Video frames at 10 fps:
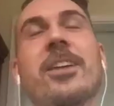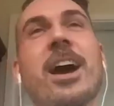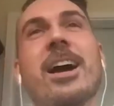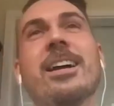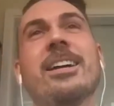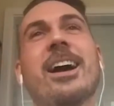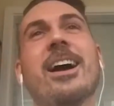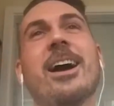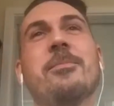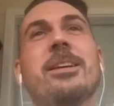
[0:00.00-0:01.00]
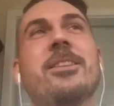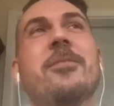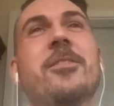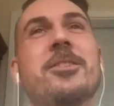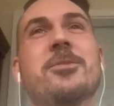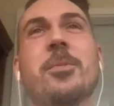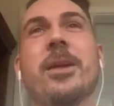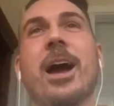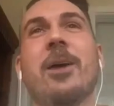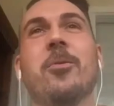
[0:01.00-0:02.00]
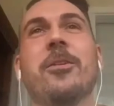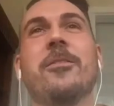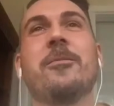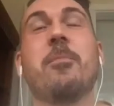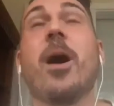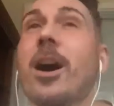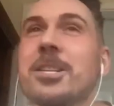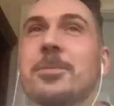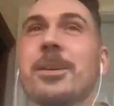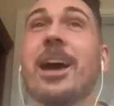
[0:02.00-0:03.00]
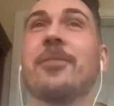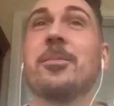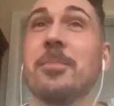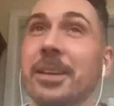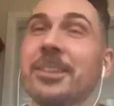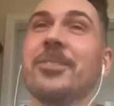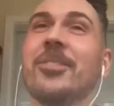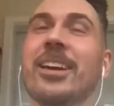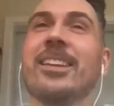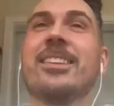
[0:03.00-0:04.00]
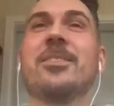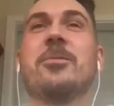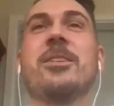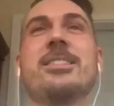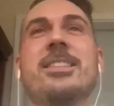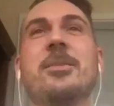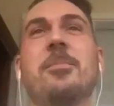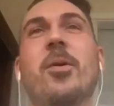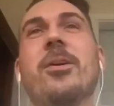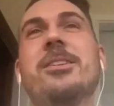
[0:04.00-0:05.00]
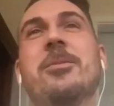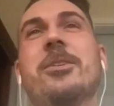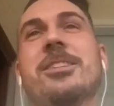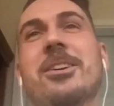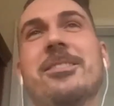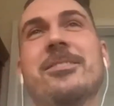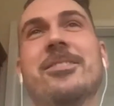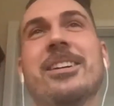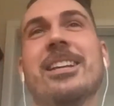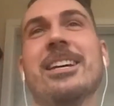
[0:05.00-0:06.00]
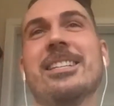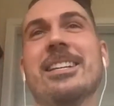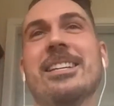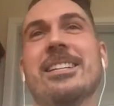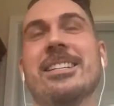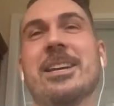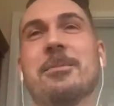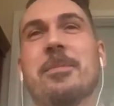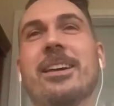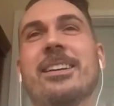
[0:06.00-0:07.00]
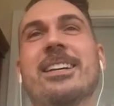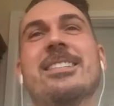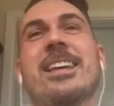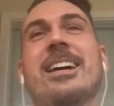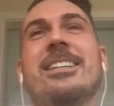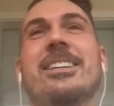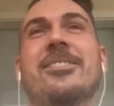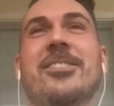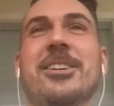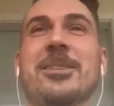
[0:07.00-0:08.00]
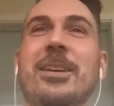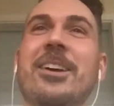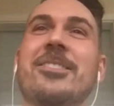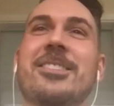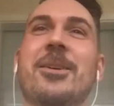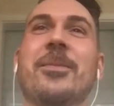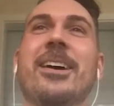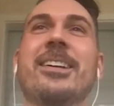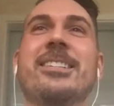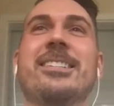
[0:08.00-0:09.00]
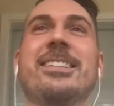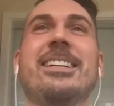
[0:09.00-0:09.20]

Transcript: Nice. I I mean the first woman I would have possibly ever been with was the point at which I realized I needed to date men because the idea freaked me out so much.